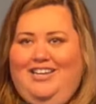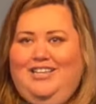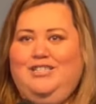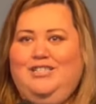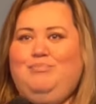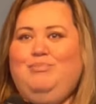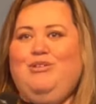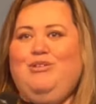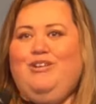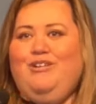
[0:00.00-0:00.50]

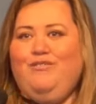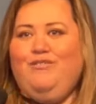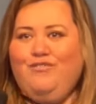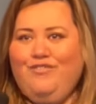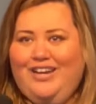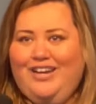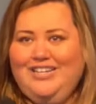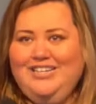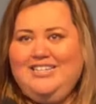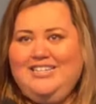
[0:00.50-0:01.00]
exploring
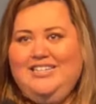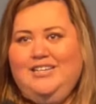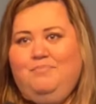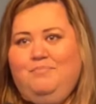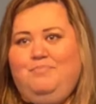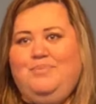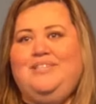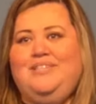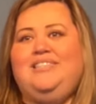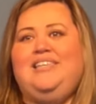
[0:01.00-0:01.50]

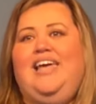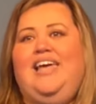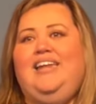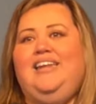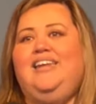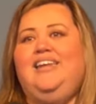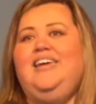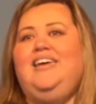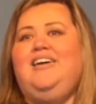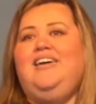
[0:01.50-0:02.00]
friendships
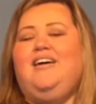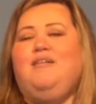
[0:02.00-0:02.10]
and